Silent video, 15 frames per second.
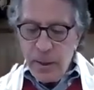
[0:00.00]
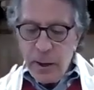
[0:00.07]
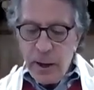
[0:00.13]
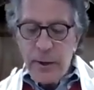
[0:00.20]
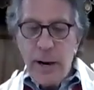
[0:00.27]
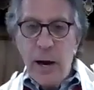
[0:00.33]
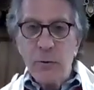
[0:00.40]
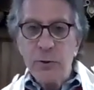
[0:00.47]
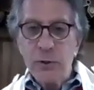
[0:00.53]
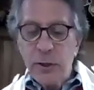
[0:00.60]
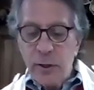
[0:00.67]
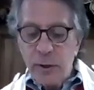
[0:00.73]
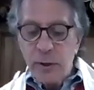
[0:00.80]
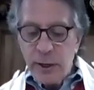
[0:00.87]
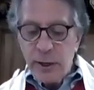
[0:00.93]

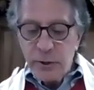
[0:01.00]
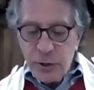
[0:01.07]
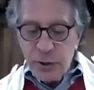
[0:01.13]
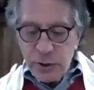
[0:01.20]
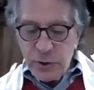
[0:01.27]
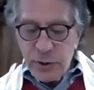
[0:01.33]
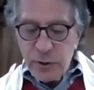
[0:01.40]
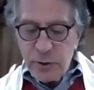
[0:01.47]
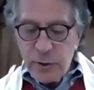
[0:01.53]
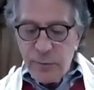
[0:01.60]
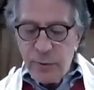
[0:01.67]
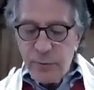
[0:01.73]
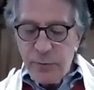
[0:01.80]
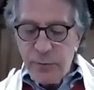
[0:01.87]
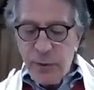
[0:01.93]
announcing the existence of
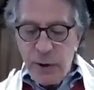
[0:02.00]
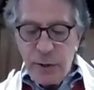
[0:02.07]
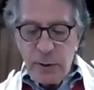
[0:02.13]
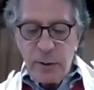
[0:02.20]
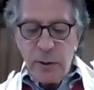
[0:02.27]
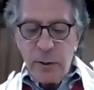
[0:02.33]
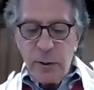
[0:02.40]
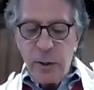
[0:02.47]
the fund